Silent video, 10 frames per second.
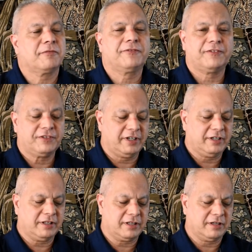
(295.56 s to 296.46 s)

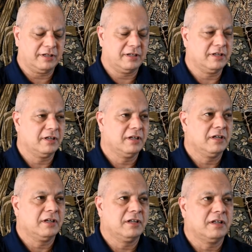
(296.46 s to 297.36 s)
15th,
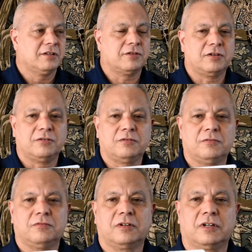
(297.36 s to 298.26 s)

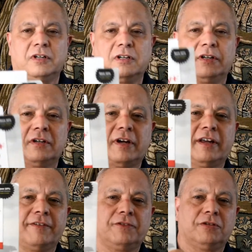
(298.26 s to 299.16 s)
so I
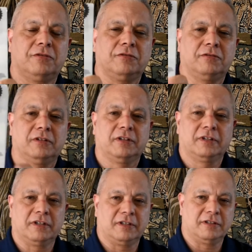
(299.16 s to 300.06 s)
have to
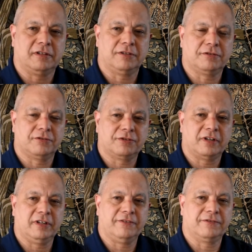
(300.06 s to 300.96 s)
also
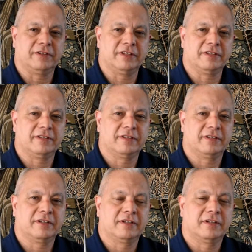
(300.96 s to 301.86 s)
study for
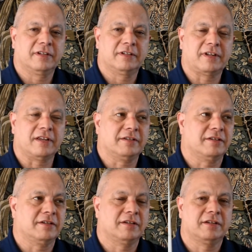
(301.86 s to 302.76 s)
this
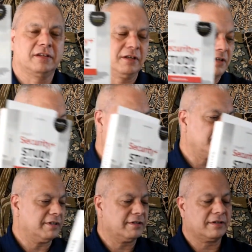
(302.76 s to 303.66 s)
test. So
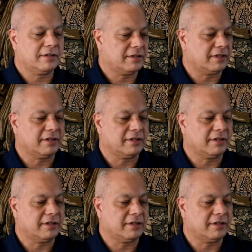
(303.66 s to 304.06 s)
this